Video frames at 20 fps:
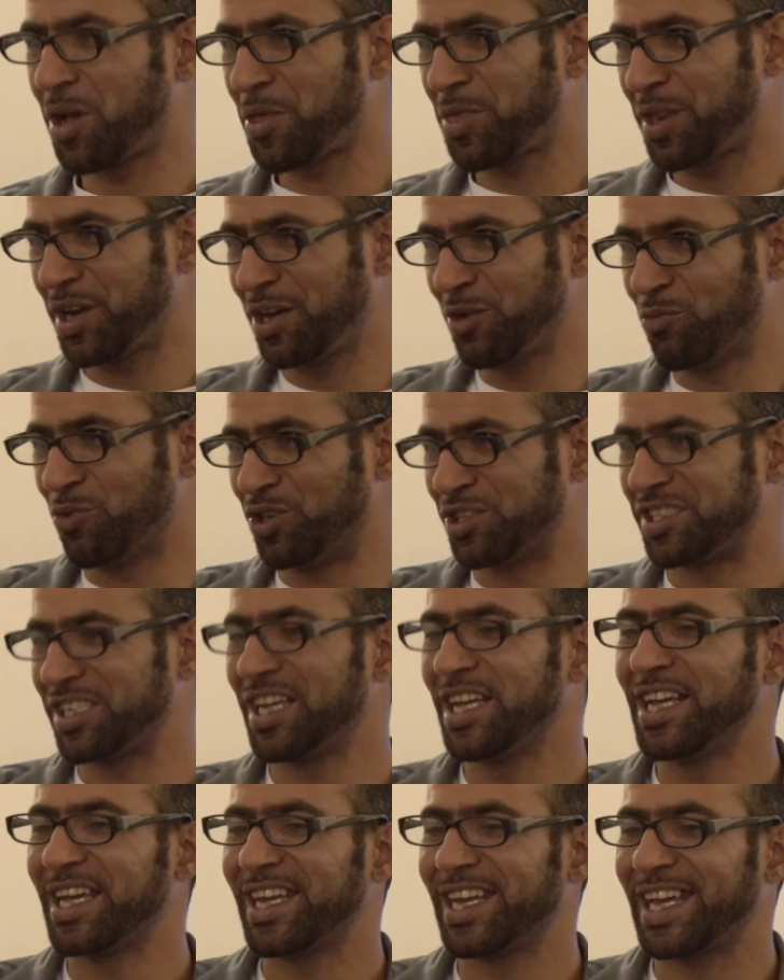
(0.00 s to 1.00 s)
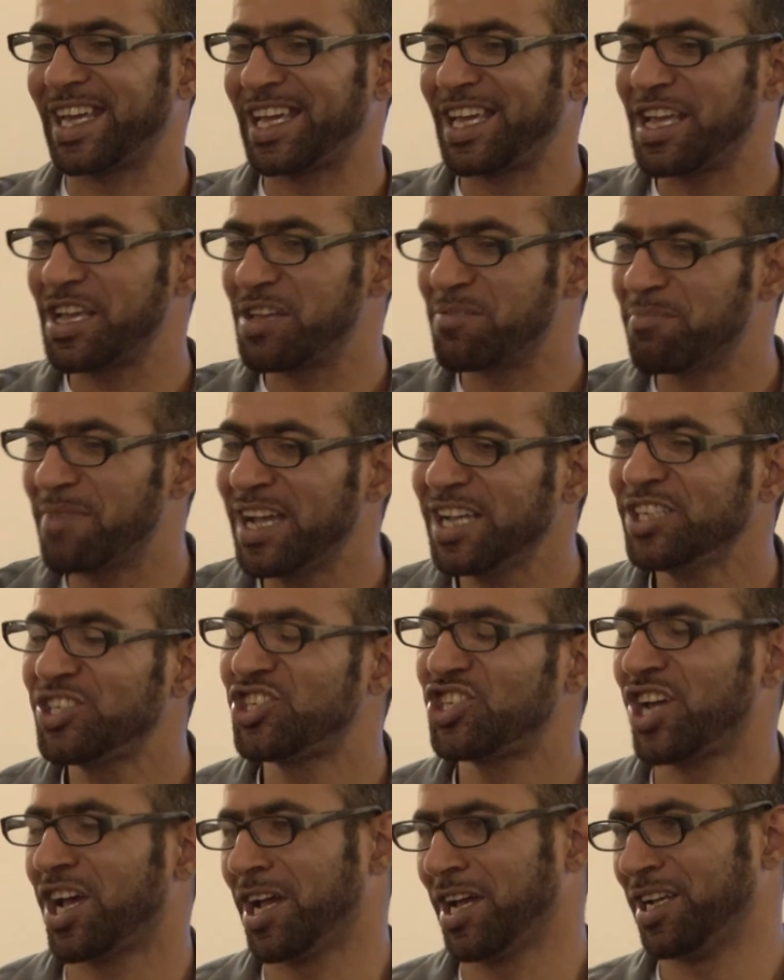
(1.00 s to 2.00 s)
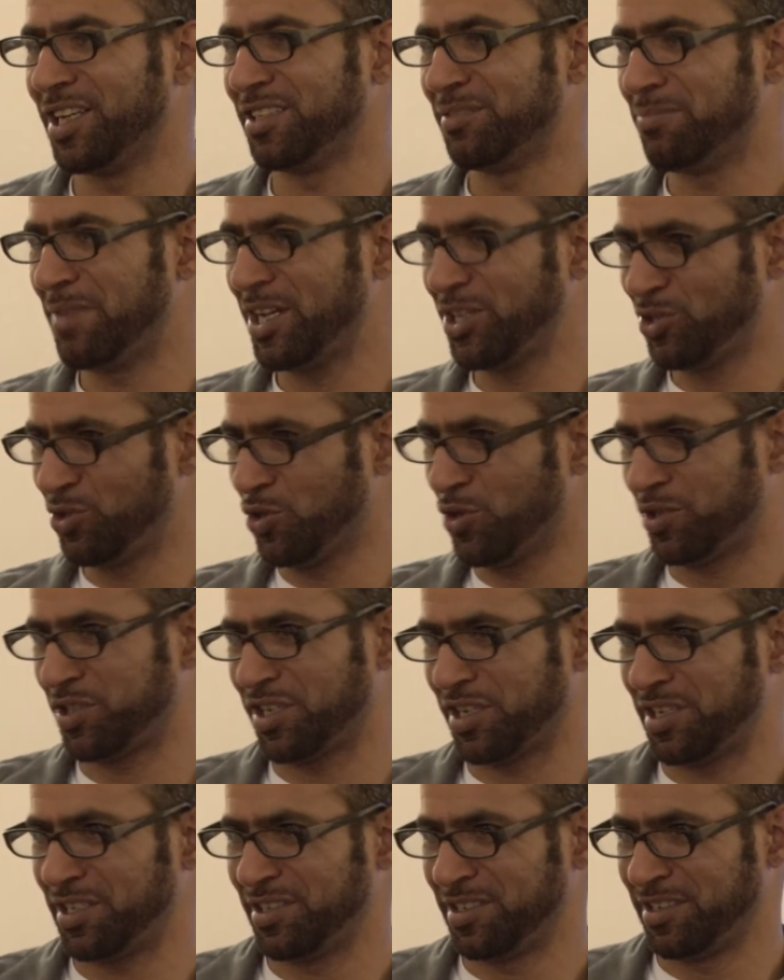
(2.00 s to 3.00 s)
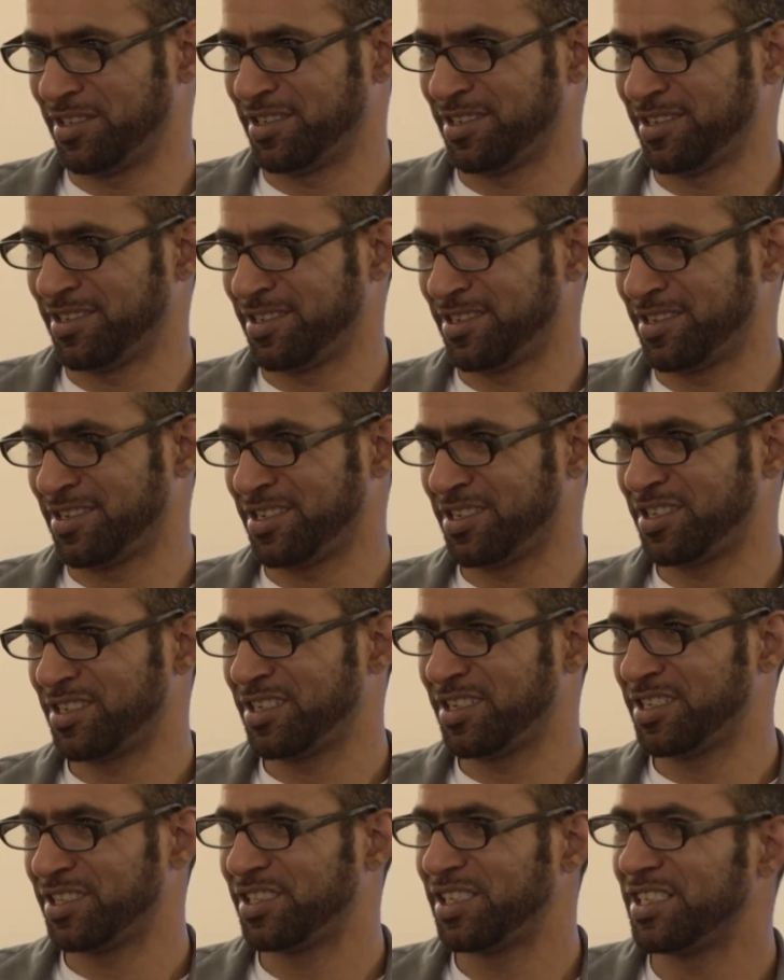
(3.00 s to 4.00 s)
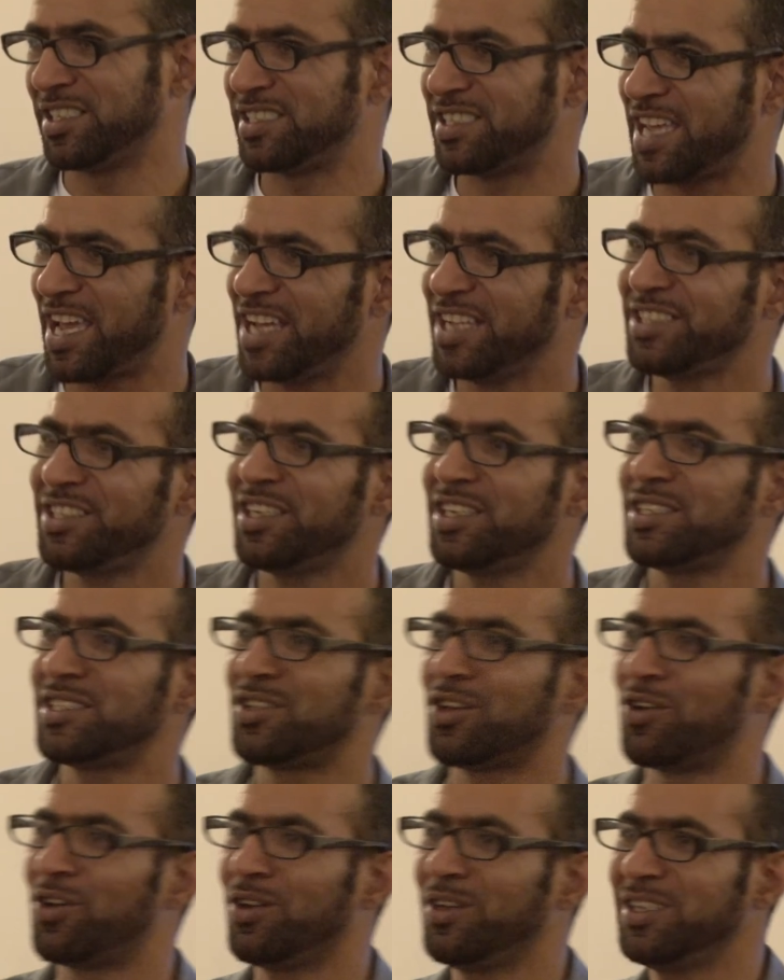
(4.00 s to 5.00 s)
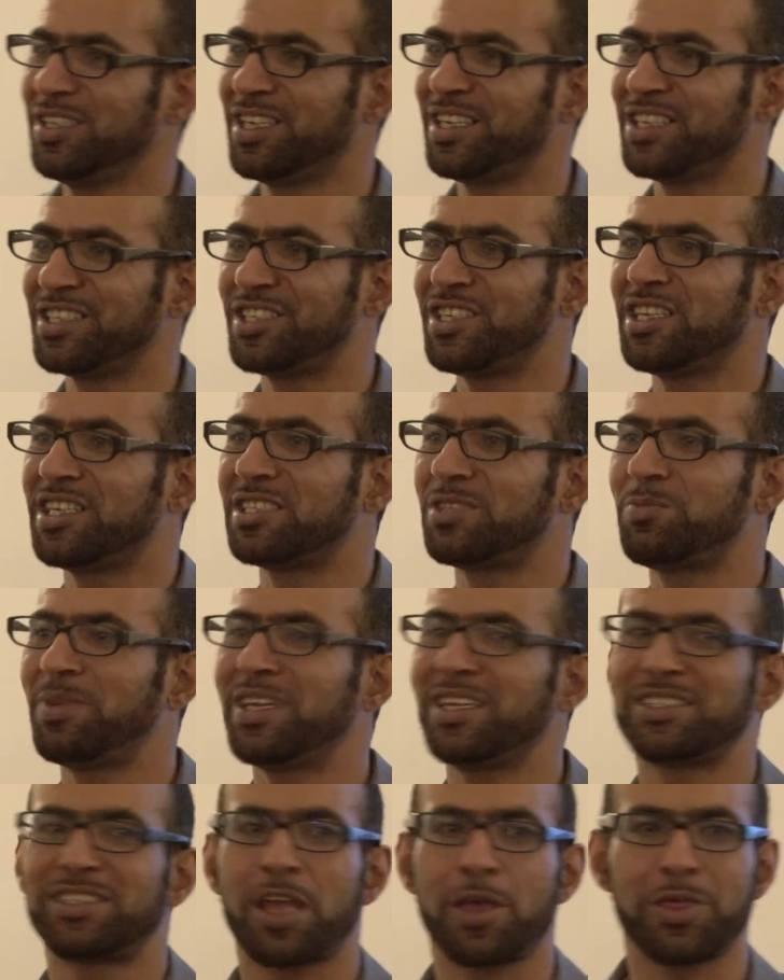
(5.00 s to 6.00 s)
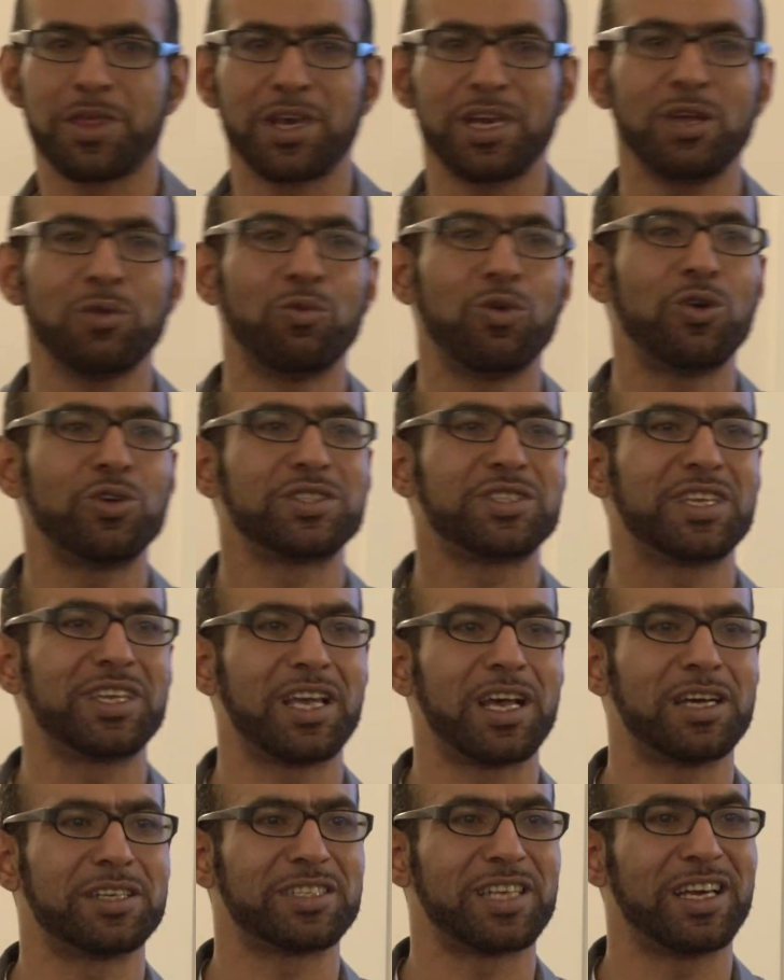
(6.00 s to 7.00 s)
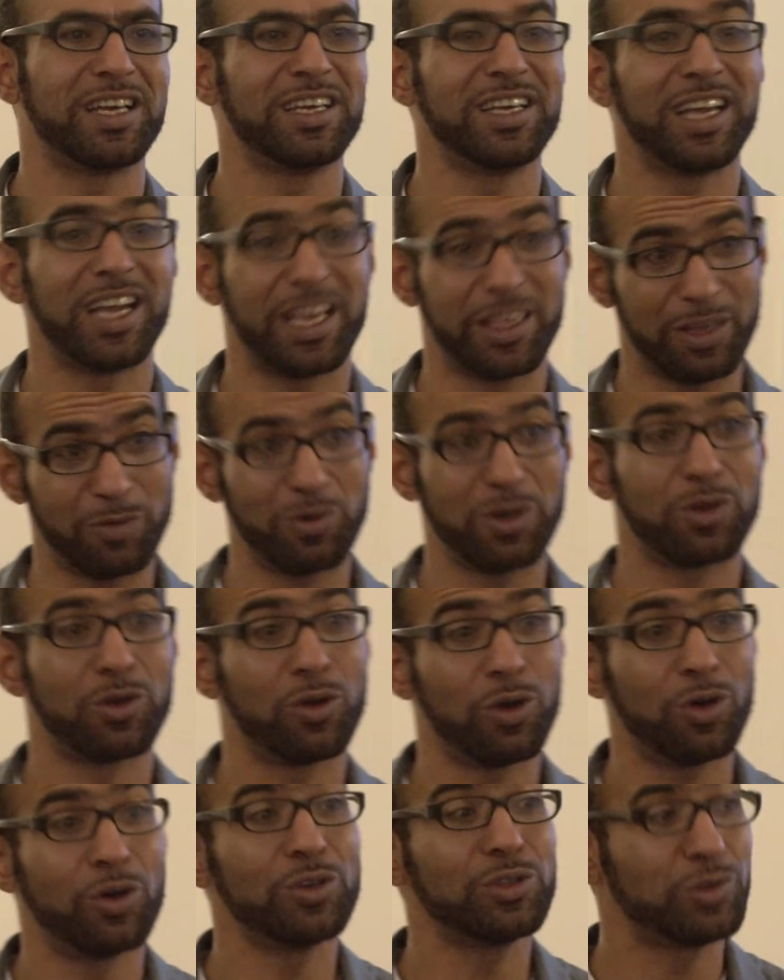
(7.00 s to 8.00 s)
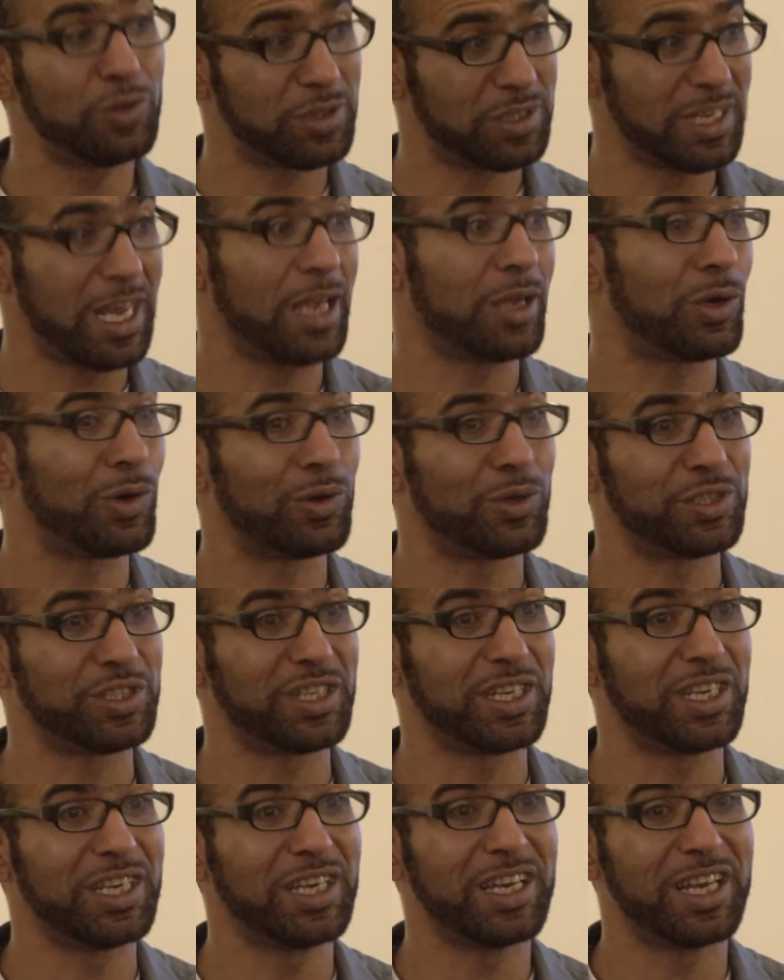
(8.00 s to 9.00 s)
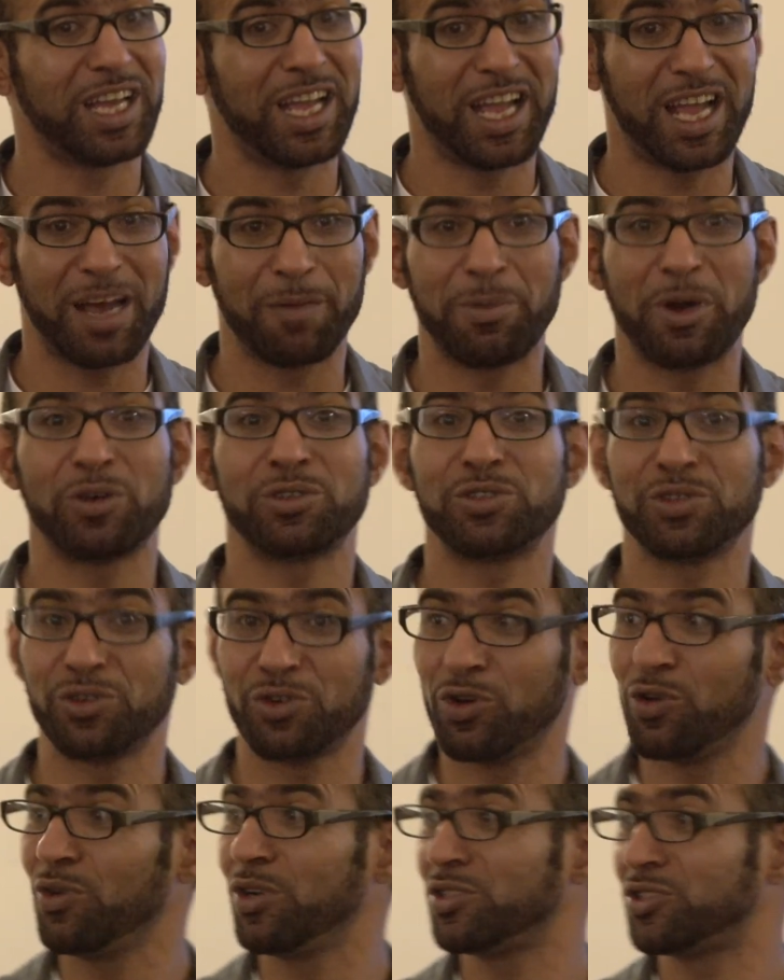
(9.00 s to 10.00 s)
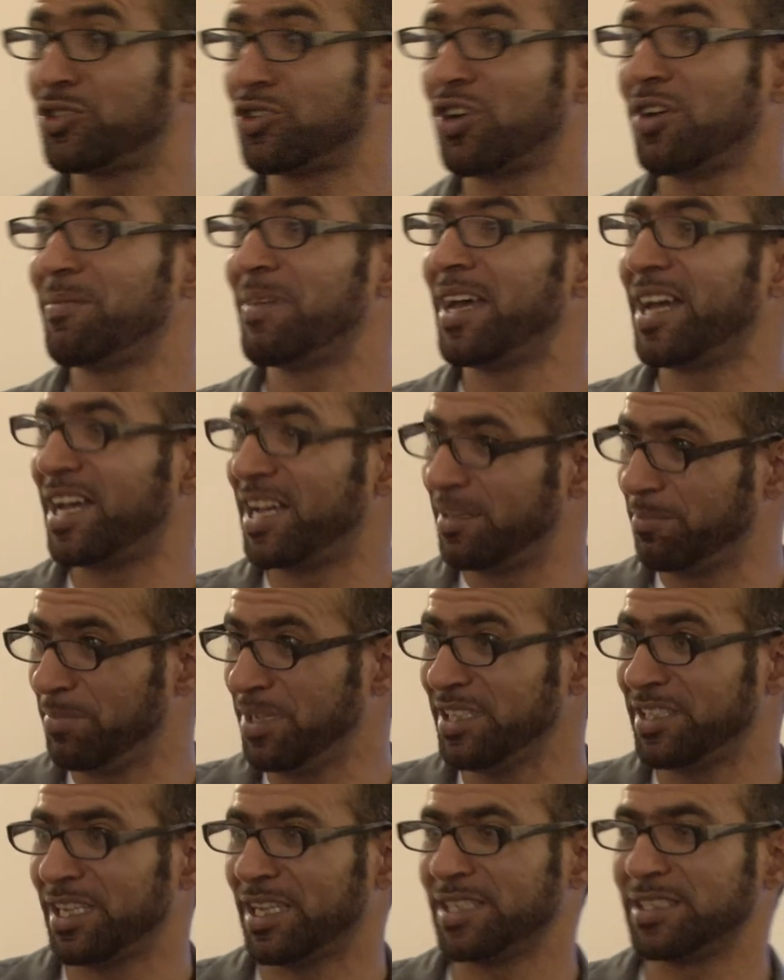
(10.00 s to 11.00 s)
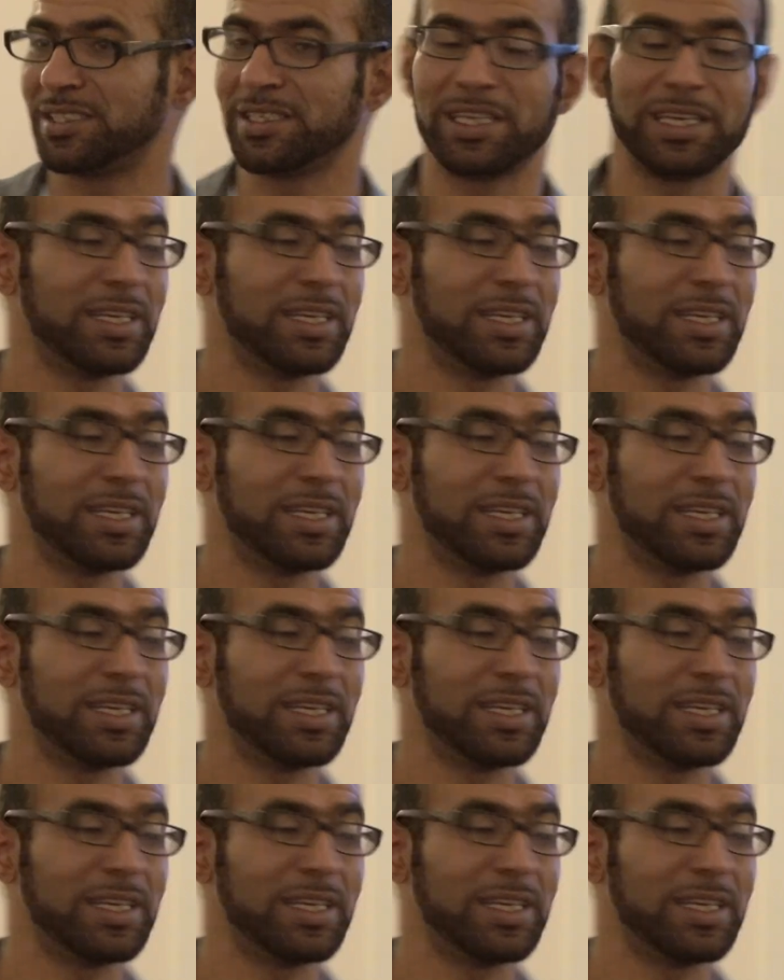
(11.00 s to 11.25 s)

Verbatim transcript: Three wars. Like my child, my daughter, she is eight years old. She experienced three wars in Gaza, and I will go into psychology about ongoing trauma and PTSD.